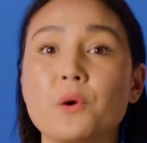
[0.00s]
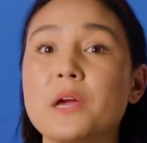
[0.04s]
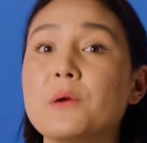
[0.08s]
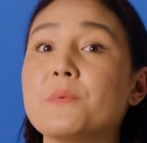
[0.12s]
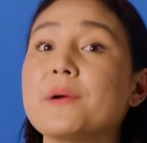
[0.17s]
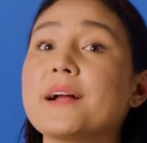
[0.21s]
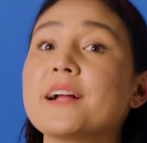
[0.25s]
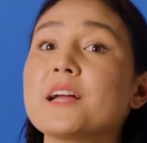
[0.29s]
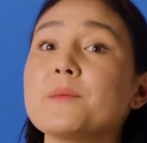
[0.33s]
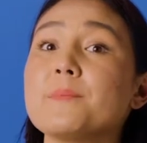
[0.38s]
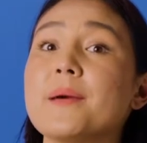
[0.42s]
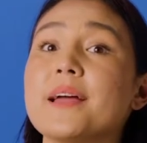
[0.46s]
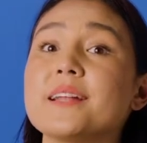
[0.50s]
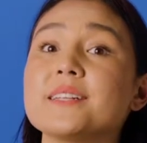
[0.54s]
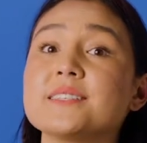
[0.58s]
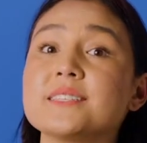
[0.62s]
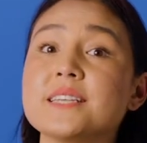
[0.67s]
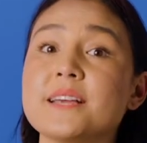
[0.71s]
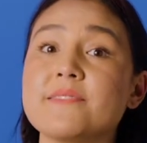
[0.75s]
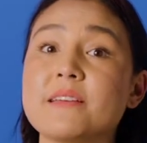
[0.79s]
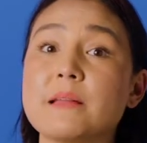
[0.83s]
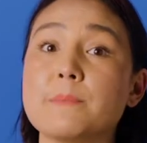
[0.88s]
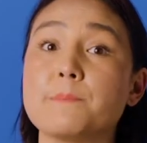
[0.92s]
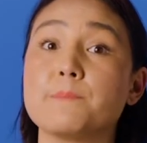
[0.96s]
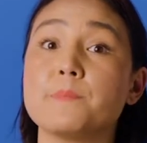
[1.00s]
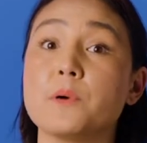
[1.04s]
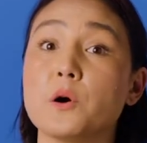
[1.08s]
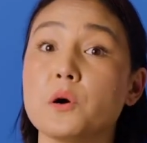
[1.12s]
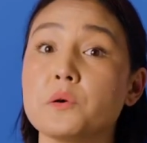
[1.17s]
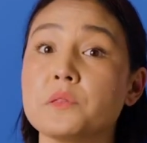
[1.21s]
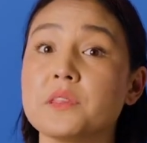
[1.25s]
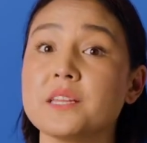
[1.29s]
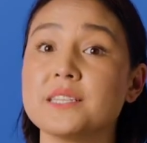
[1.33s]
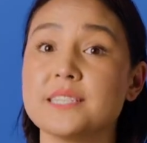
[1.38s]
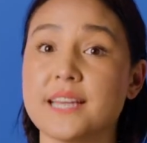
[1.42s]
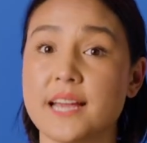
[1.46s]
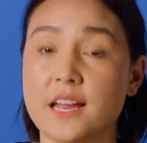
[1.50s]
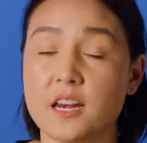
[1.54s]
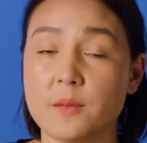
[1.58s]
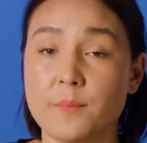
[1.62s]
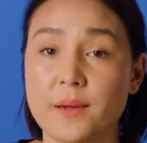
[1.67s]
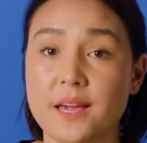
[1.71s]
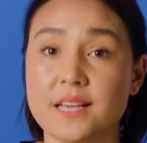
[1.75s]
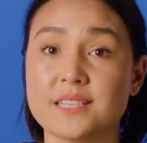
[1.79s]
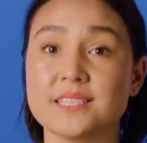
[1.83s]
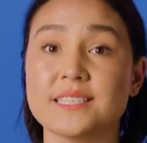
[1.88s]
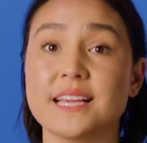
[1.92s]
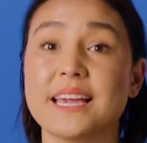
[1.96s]
We recommend saving both the
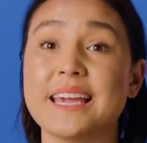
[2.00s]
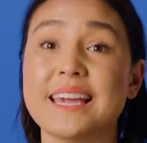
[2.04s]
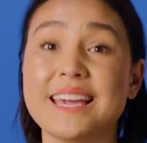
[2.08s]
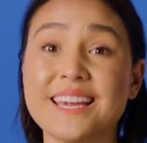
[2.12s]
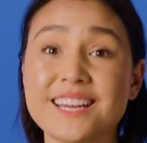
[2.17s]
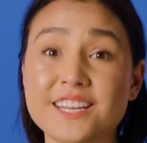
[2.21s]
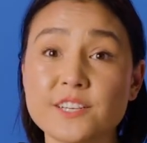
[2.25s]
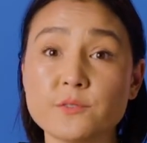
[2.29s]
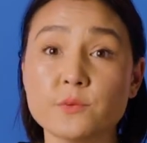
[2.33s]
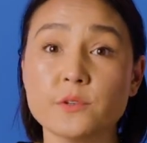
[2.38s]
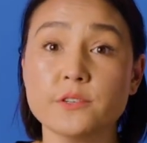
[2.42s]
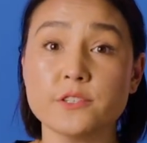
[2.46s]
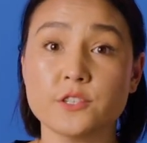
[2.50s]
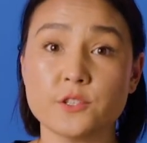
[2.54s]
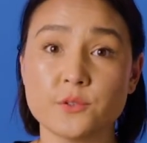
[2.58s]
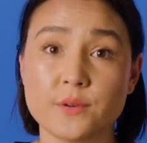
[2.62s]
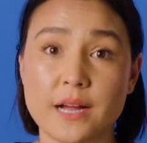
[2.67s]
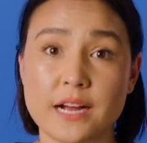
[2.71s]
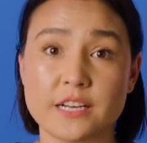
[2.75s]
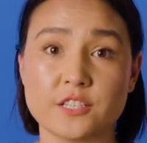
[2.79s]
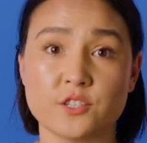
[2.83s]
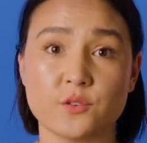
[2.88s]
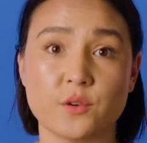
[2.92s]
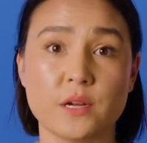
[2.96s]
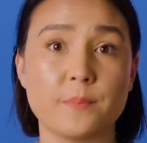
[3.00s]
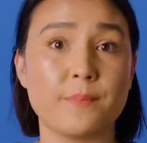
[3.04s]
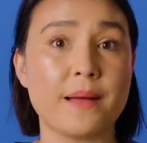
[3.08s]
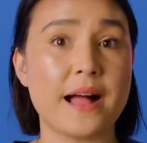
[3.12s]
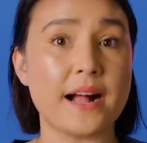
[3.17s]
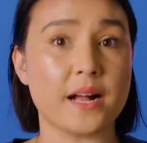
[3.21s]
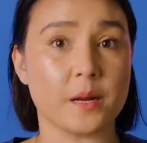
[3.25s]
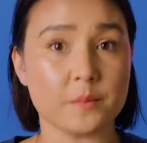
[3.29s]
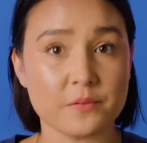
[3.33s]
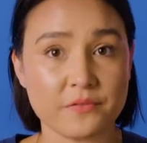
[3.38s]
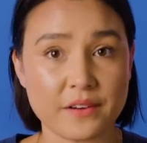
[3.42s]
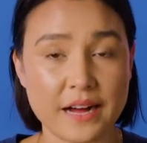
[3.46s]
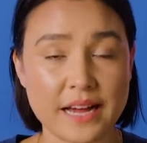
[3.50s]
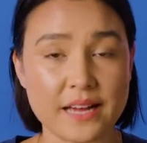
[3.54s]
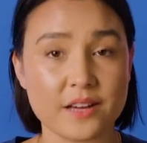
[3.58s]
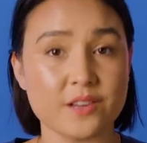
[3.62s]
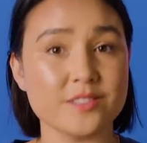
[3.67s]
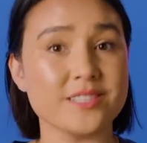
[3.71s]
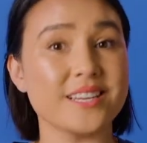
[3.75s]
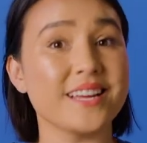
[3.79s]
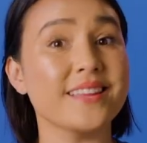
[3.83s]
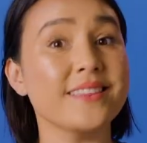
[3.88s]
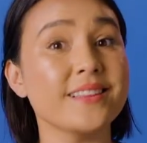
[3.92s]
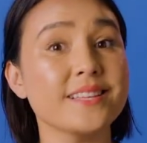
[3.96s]
database and root directory backup
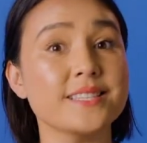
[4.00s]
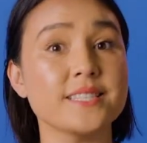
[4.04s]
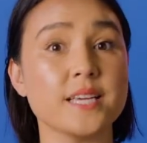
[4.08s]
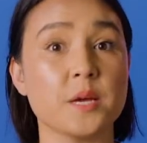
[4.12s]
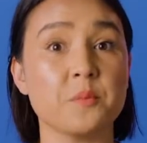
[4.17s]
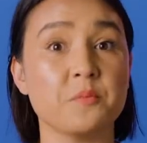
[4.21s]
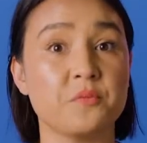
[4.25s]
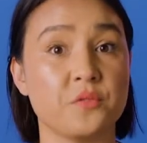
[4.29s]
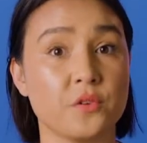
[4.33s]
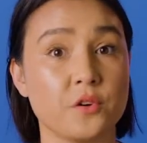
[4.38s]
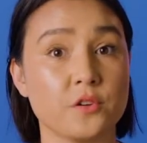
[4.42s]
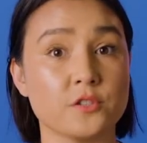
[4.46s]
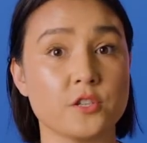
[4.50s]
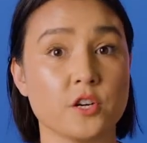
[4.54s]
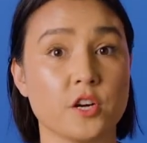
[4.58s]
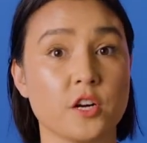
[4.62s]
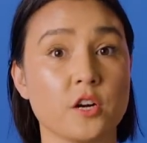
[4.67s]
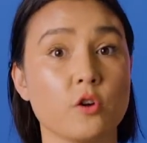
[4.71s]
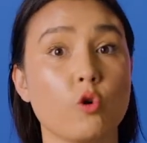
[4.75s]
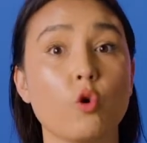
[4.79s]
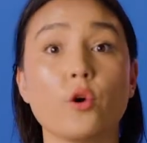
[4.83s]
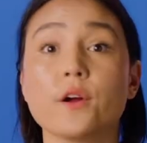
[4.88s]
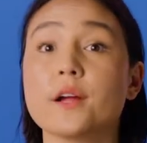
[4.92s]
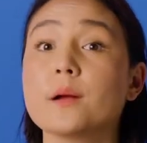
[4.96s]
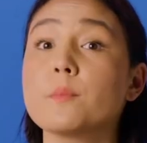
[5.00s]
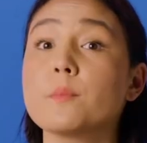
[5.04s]
files in the same folder or